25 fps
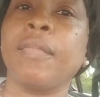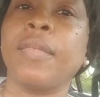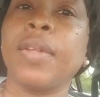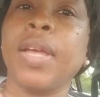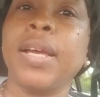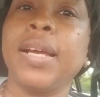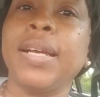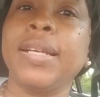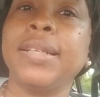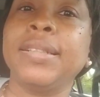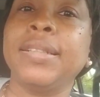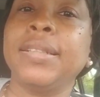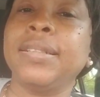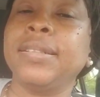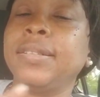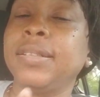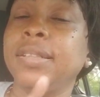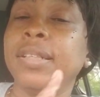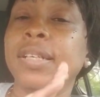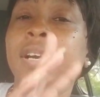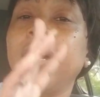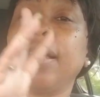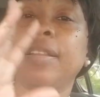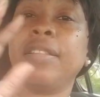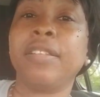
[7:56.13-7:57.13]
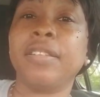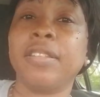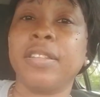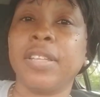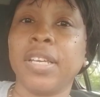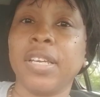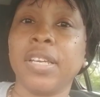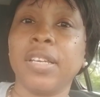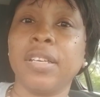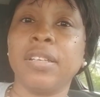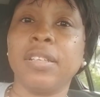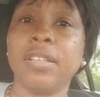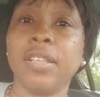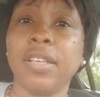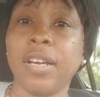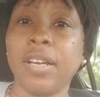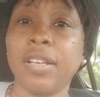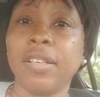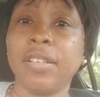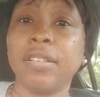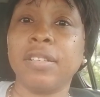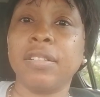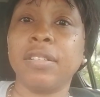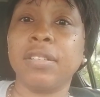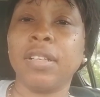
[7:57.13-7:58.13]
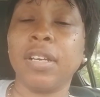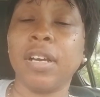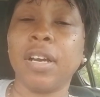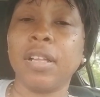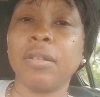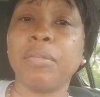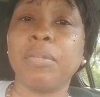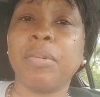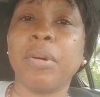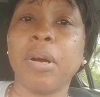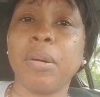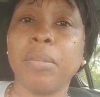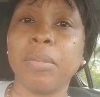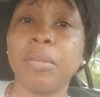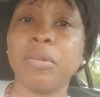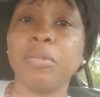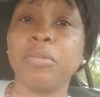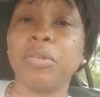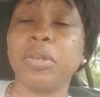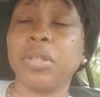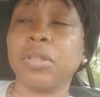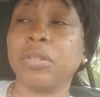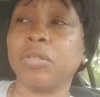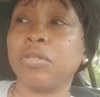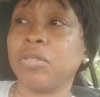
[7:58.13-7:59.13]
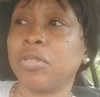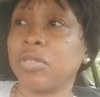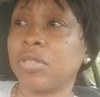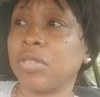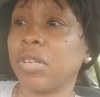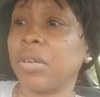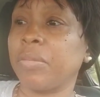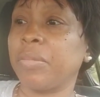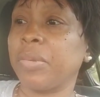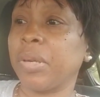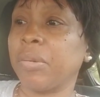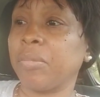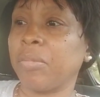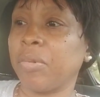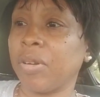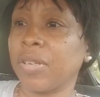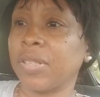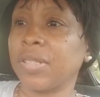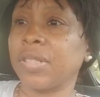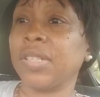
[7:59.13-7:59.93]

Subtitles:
And the other thing, the other problem with Coach Stormy and Bawse